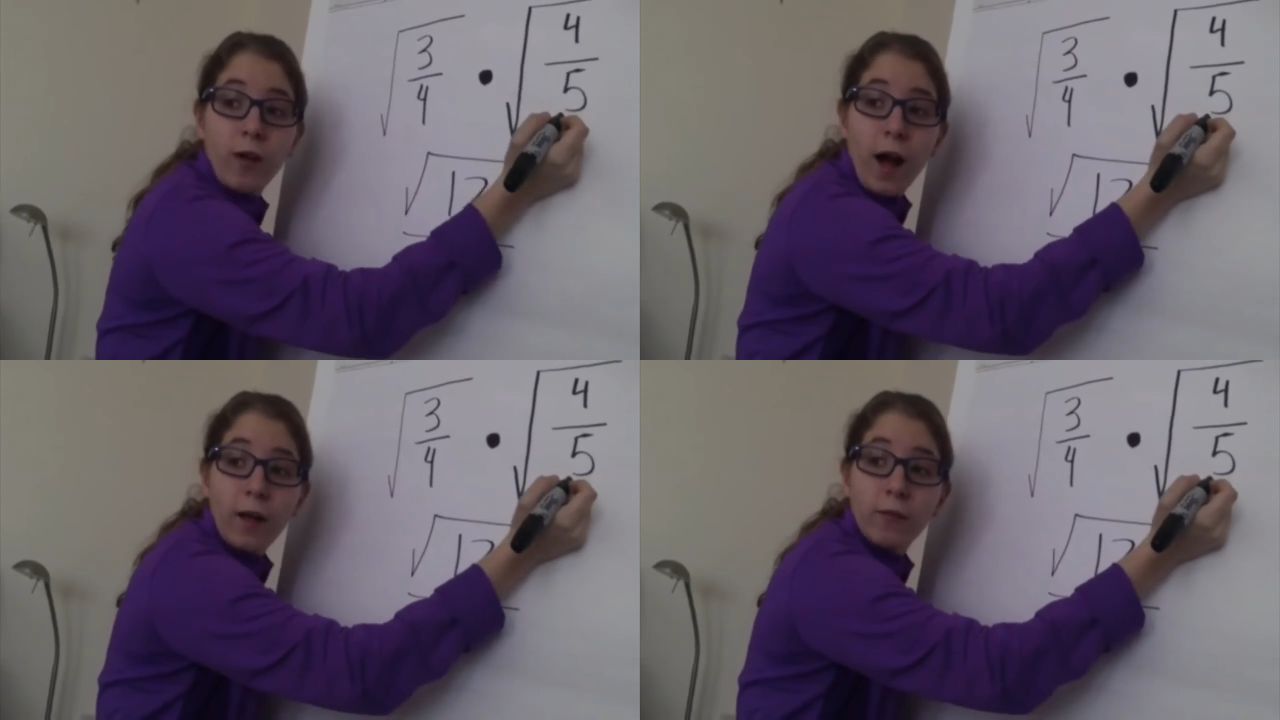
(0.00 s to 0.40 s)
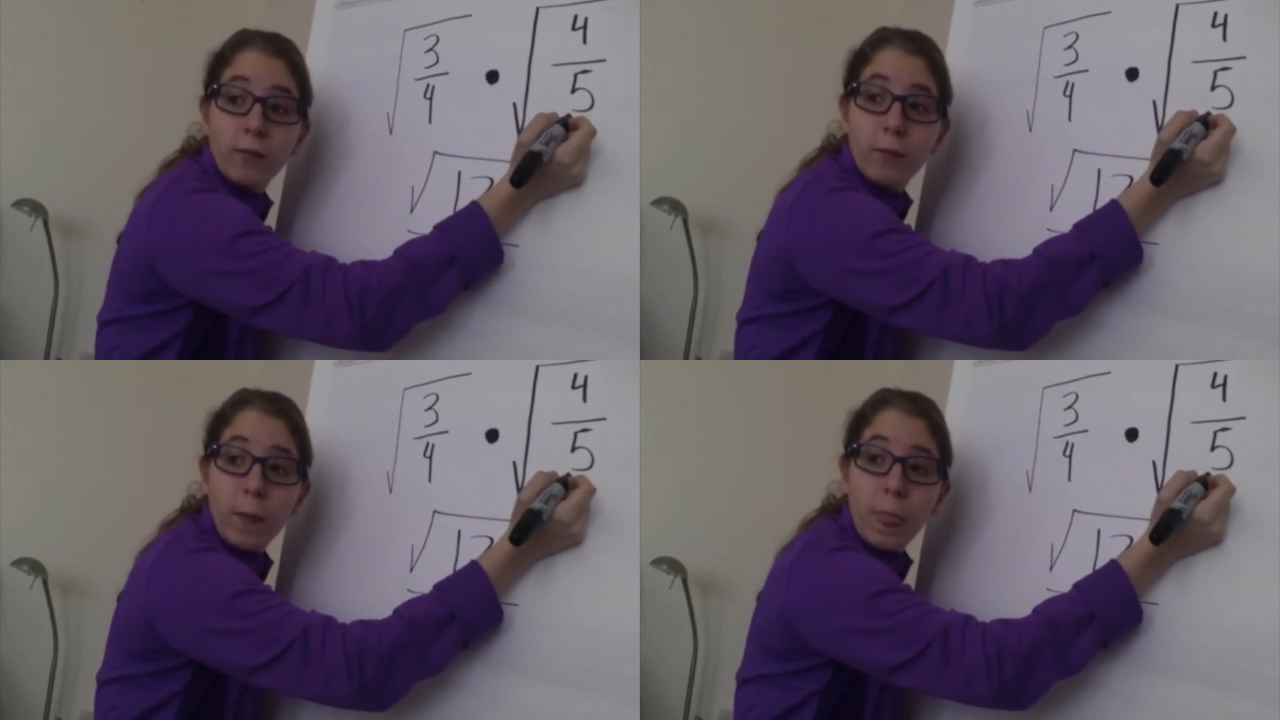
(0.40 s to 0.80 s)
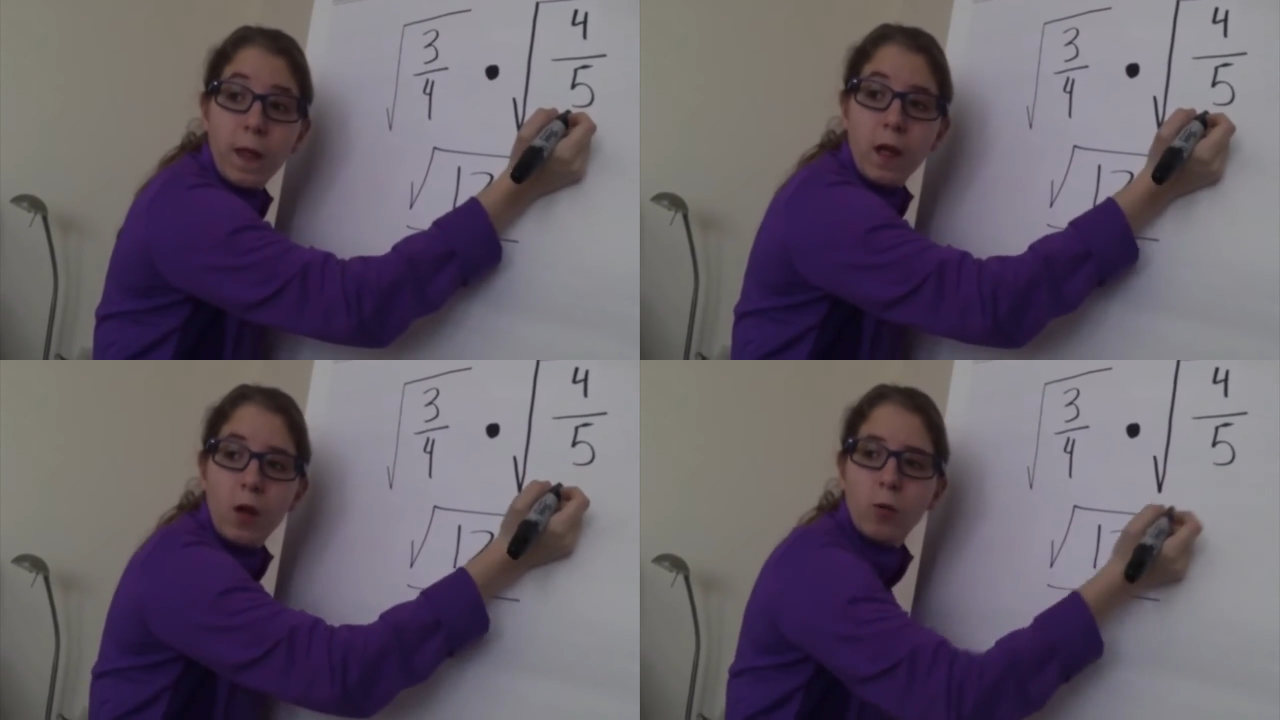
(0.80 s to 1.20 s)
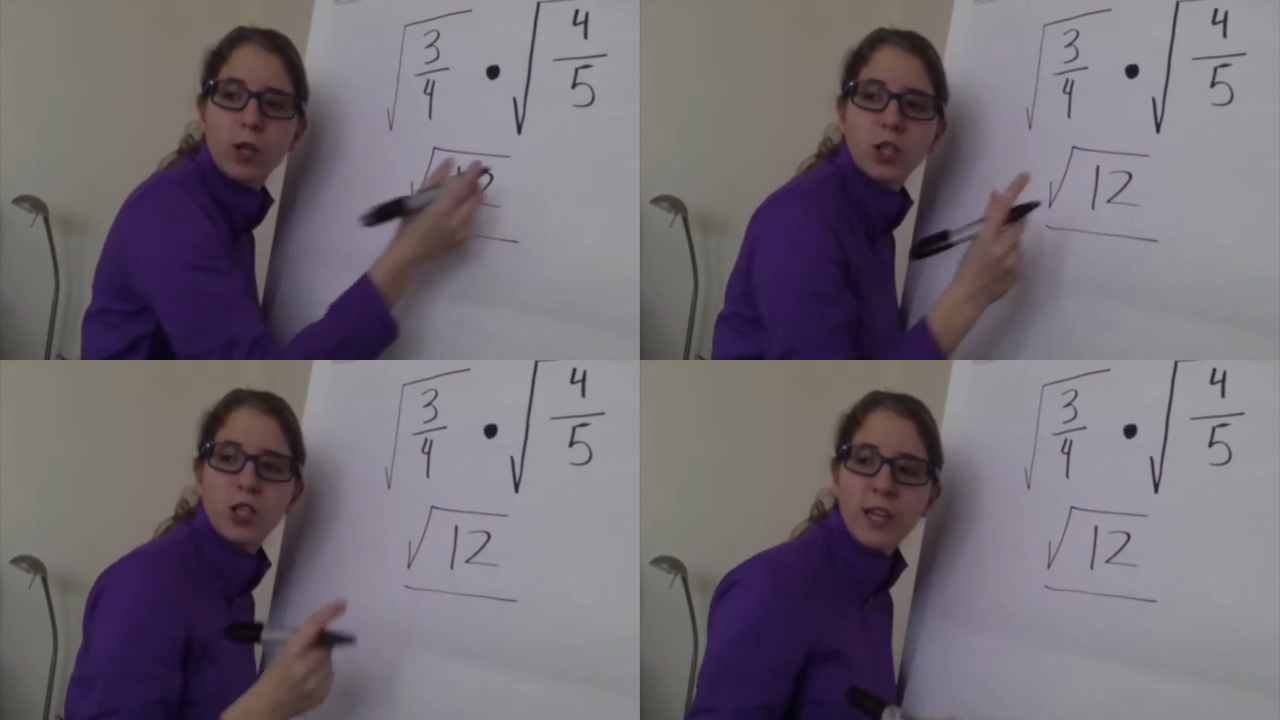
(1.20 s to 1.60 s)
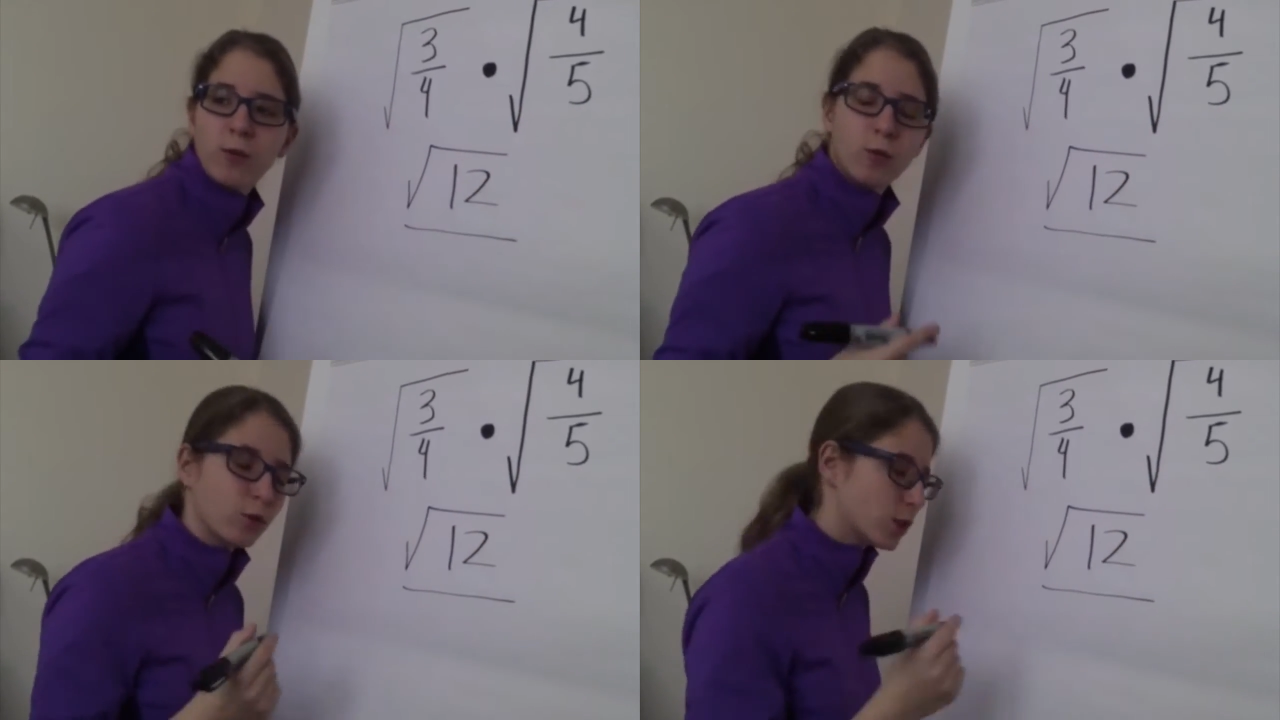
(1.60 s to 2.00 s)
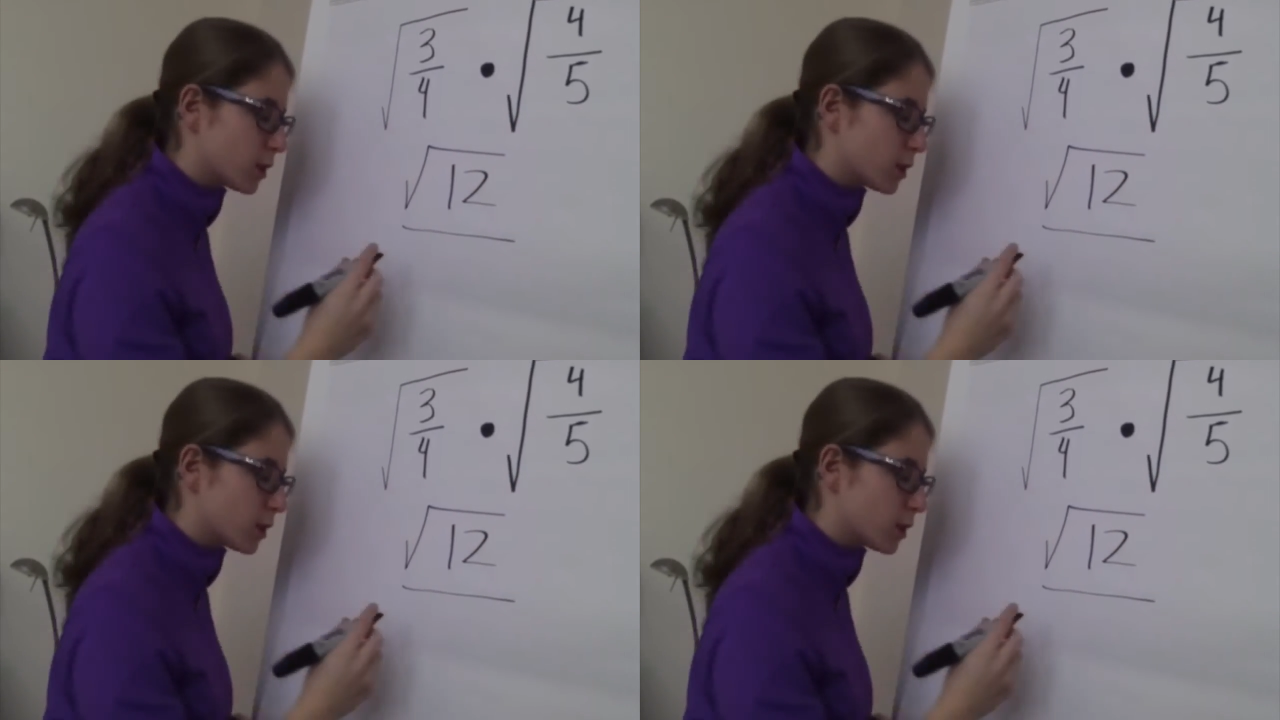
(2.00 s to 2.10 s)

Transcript: 5, which equals